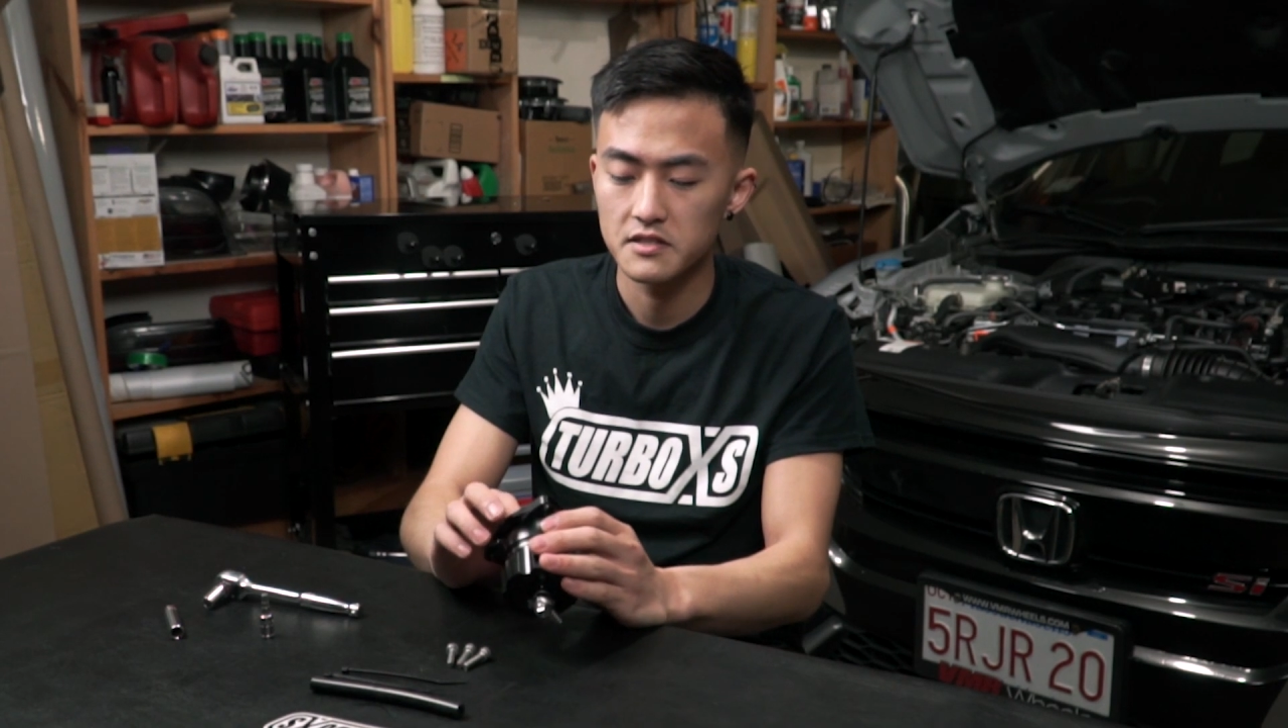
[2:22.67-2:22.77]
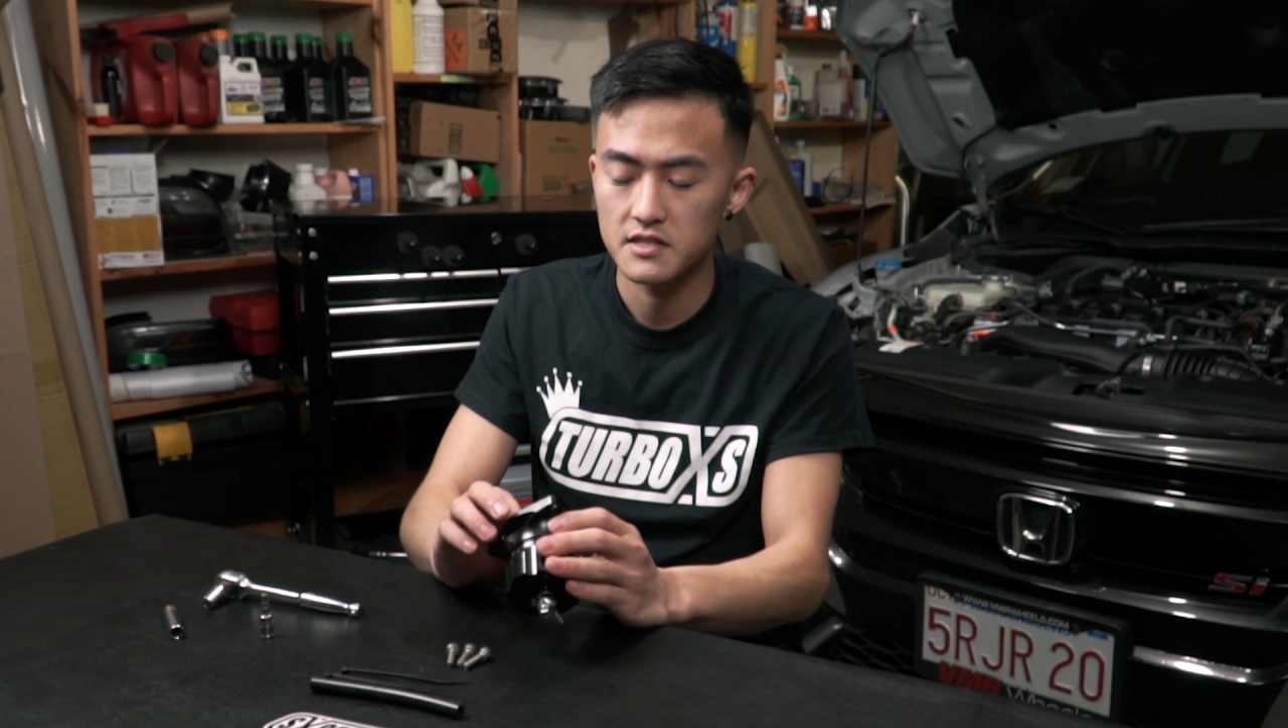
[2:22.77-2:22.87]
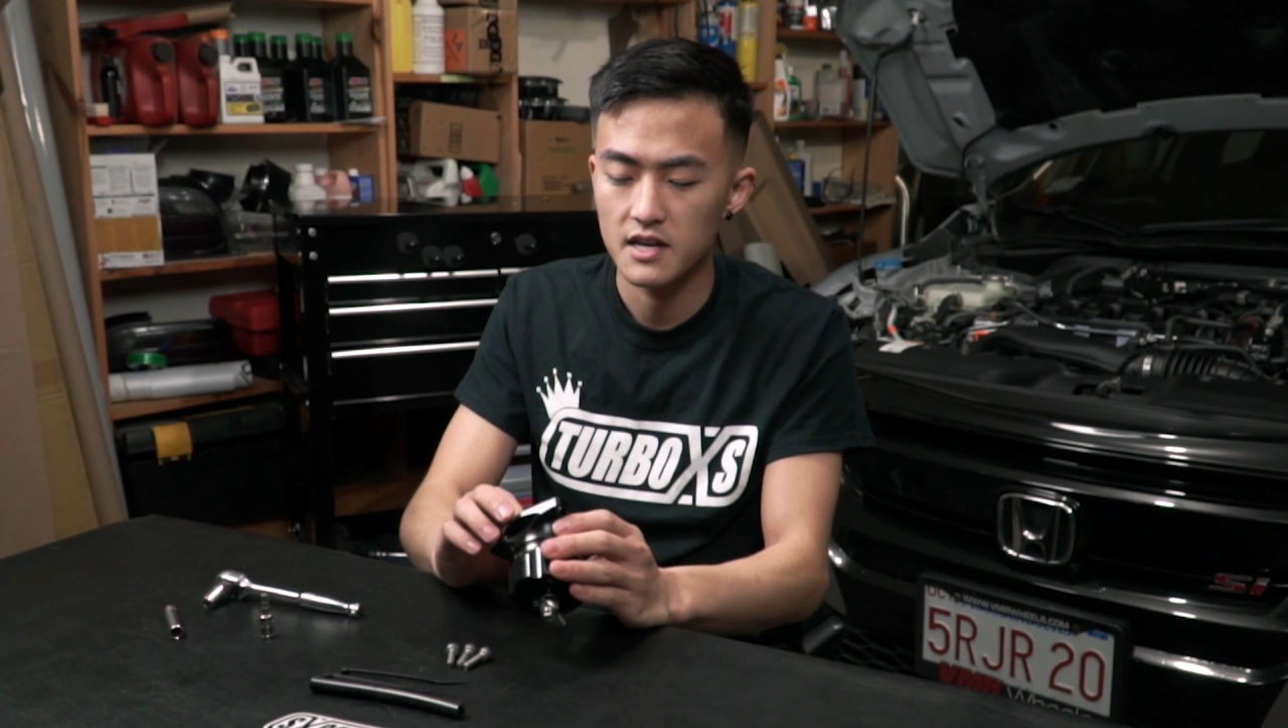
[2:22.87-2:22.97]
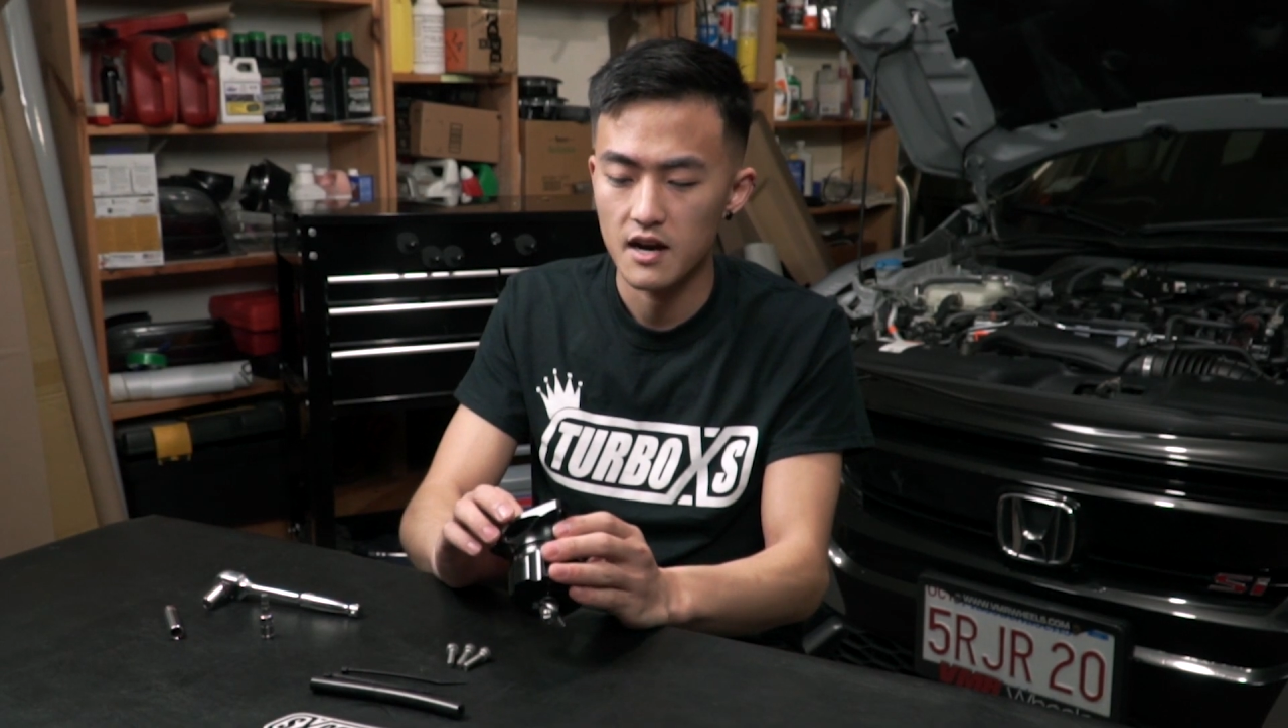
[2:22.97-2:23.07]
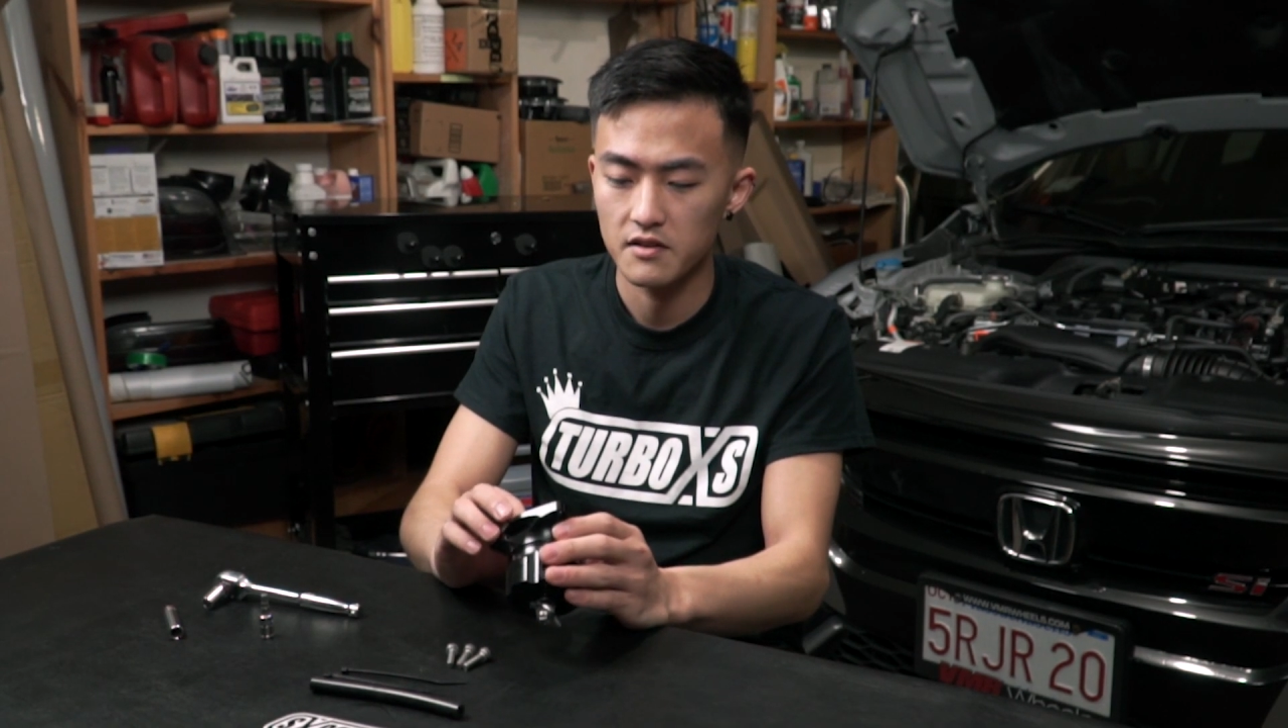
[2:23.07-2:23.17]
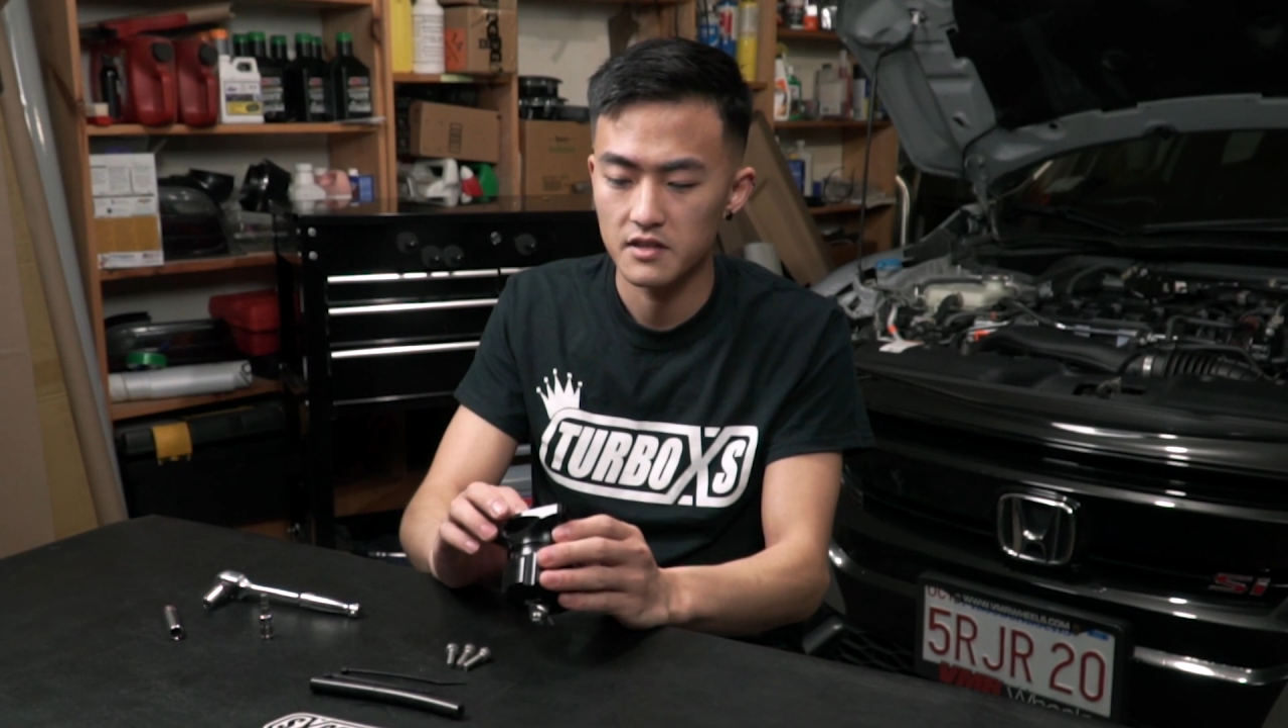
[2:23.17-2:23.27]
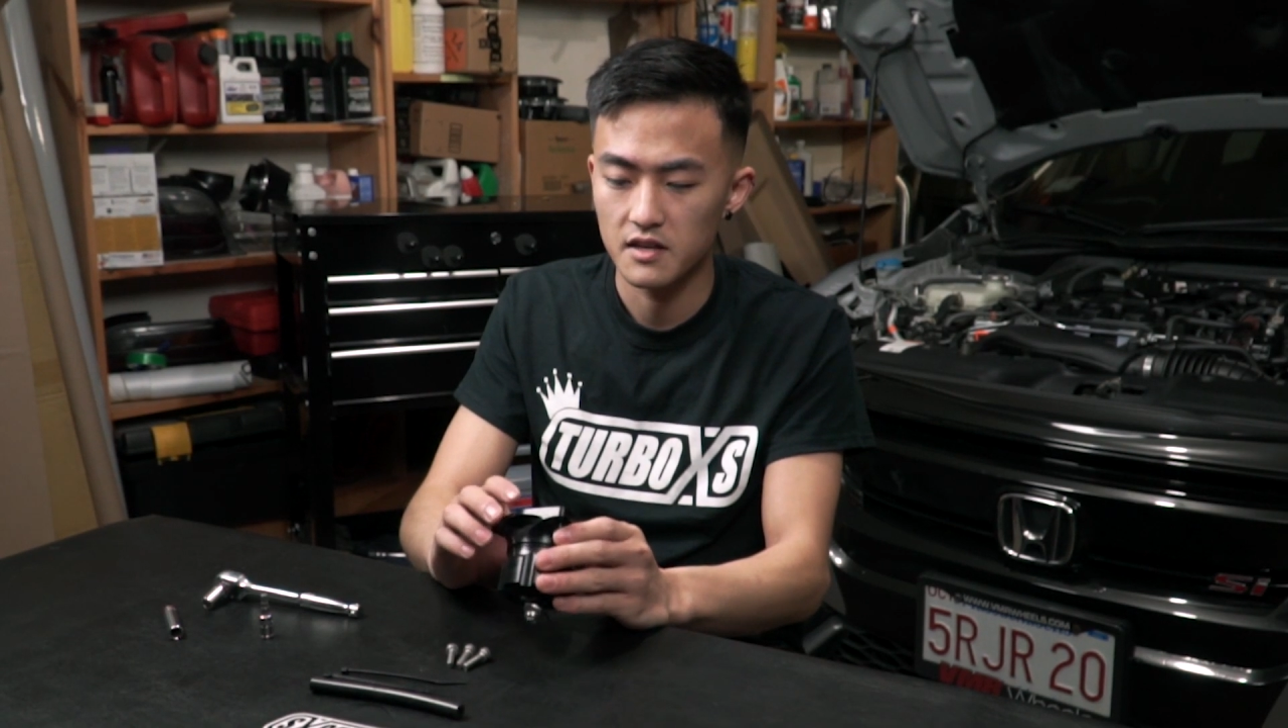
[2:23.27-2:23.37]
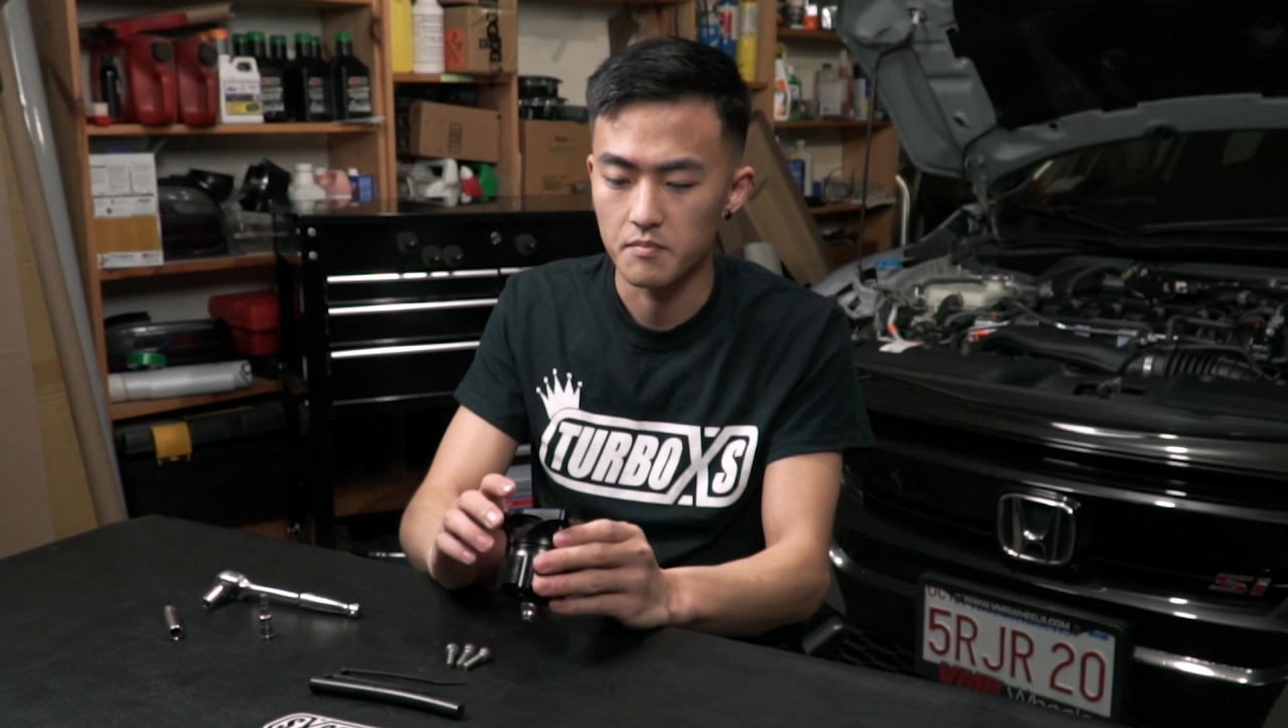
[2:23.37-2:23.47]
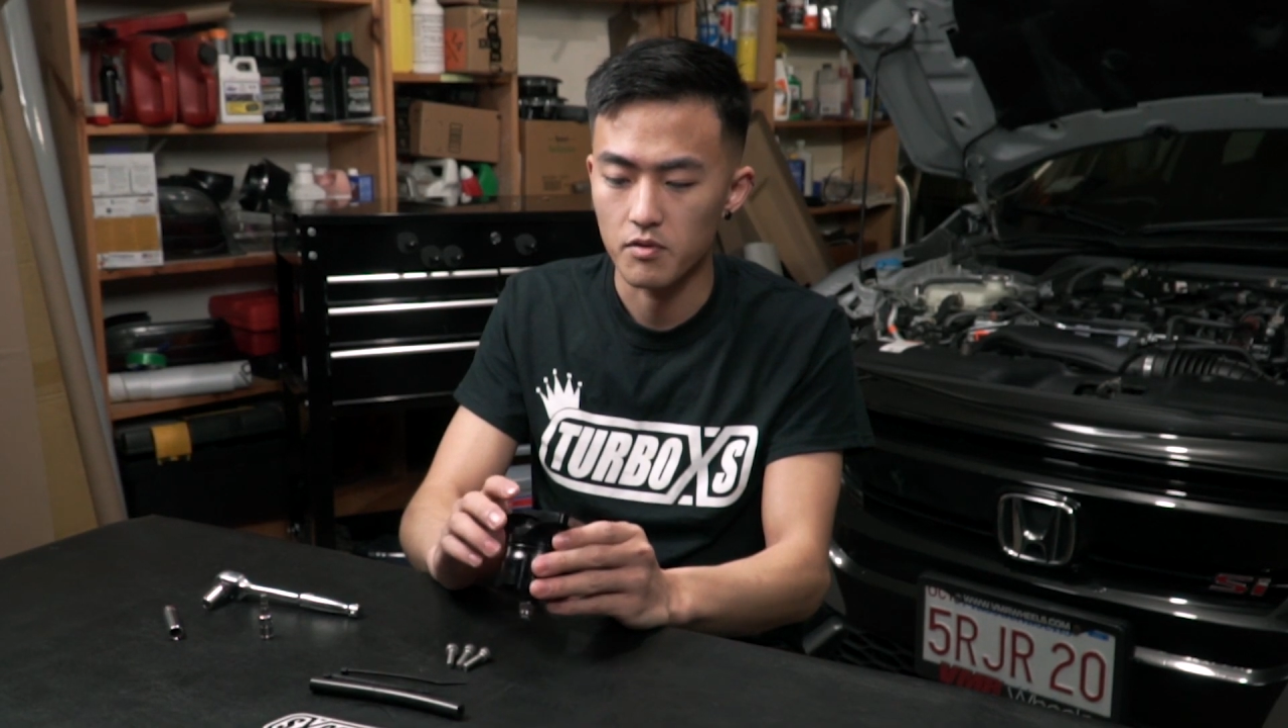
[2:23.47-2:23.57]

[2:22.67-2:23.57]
see how they